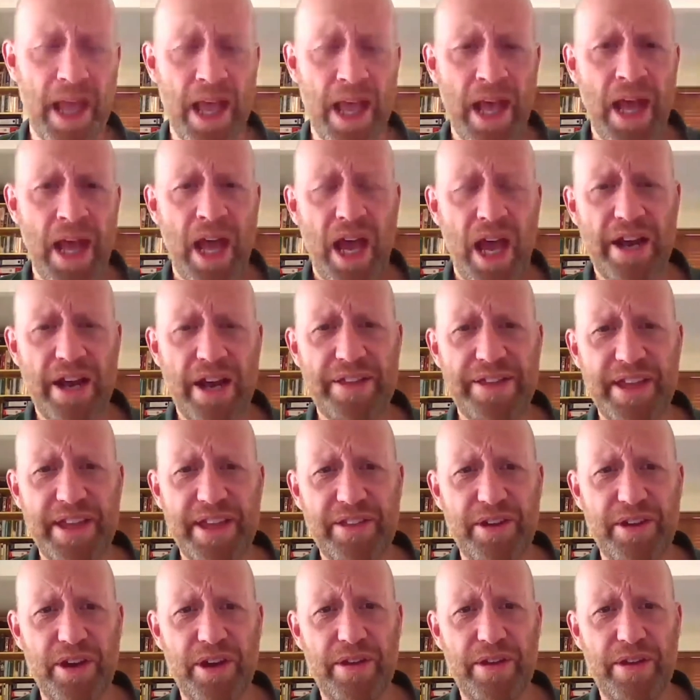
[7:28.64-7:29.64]
And I think
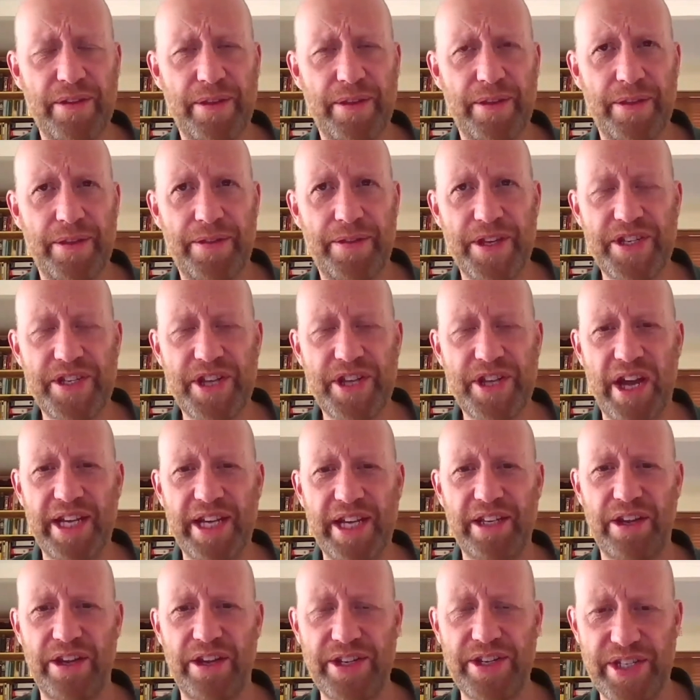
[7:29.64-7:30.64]
that the
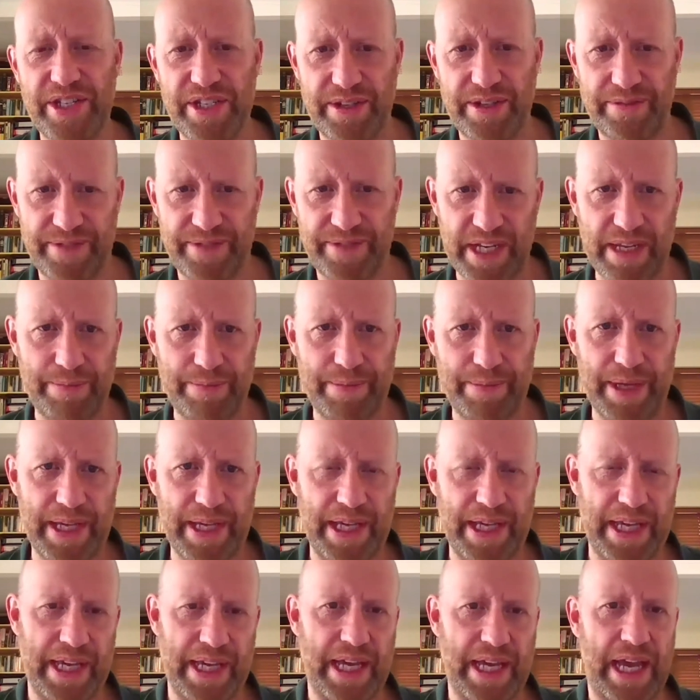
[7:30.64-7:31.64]
diagnosis of TB
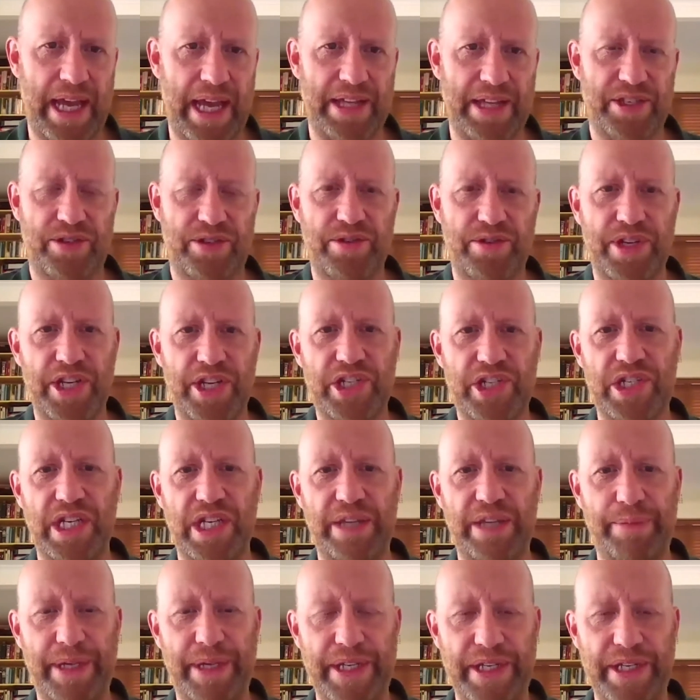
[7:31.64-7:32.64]
has traditionally been
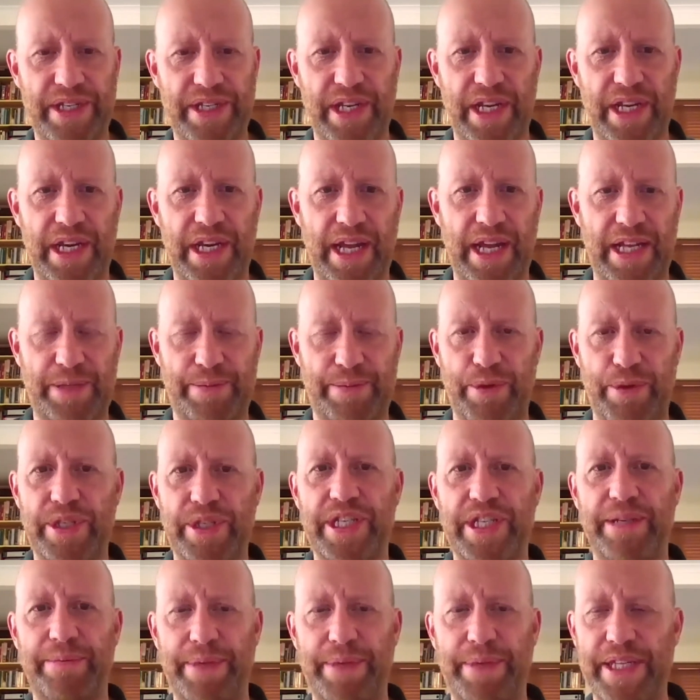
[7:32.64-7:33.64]
seen as putting
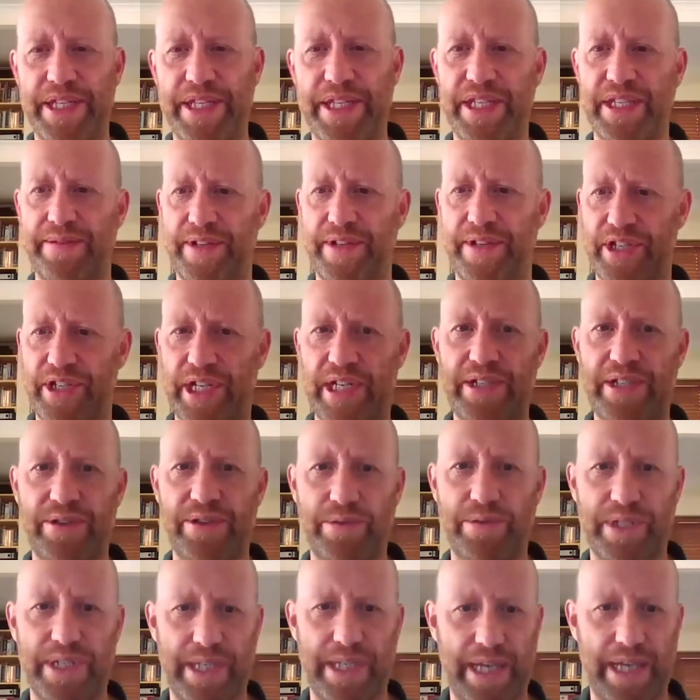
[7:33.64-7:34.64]
pieces of a jigsaw
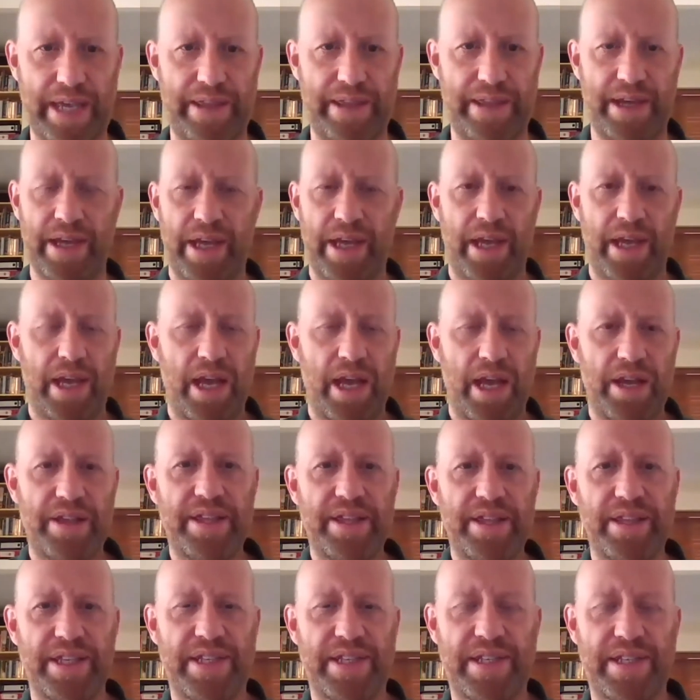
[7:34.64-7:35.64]
together. And I think this
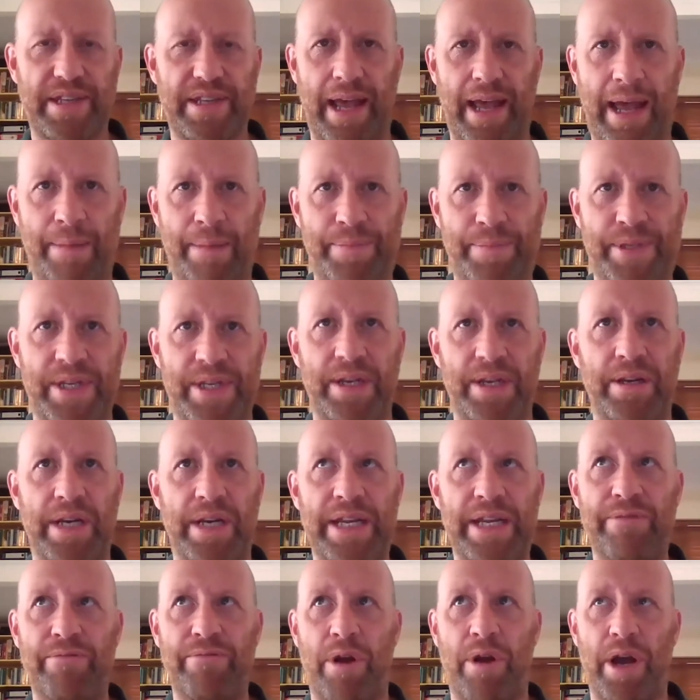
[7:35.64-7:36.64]
is absolutely
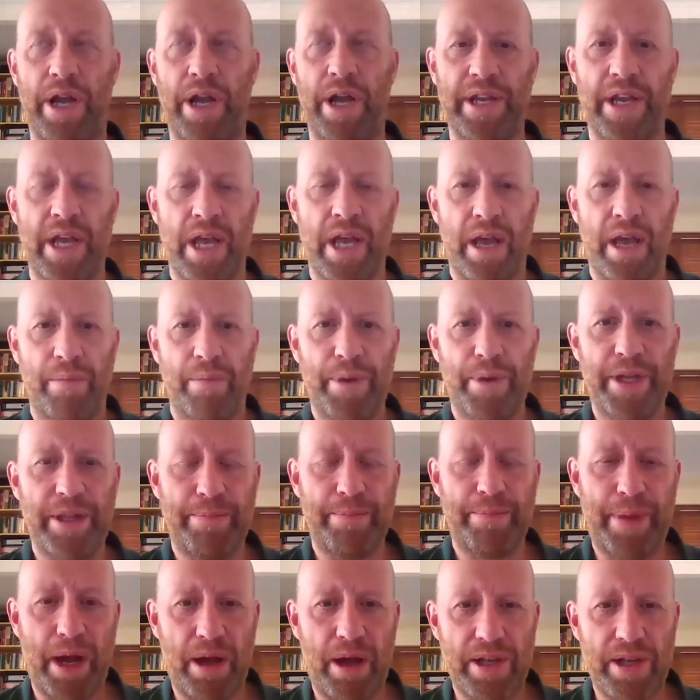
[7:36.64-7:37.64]
right. But in the
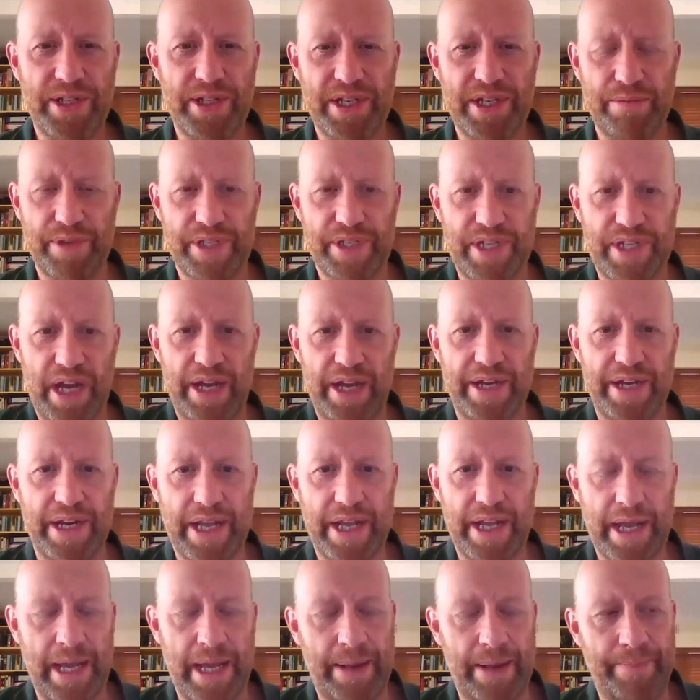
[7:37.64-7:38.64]
past, it was done,
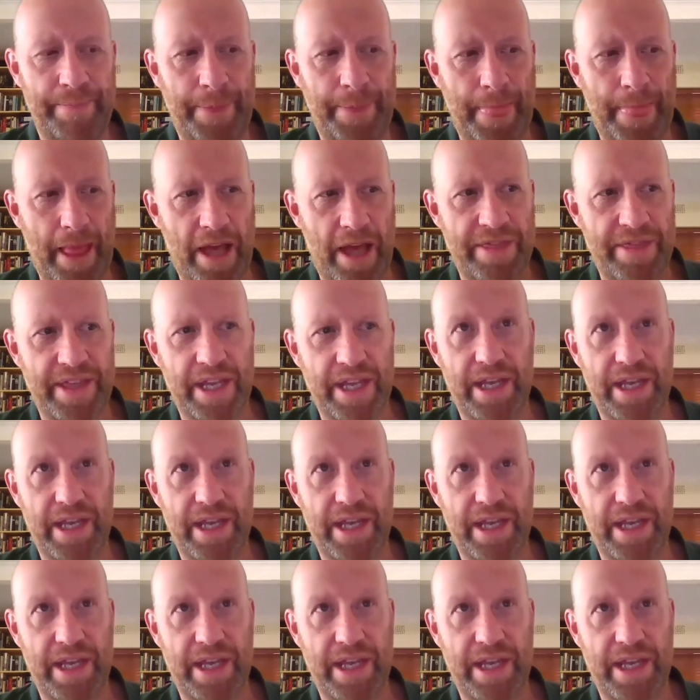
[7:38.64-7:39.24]
I think,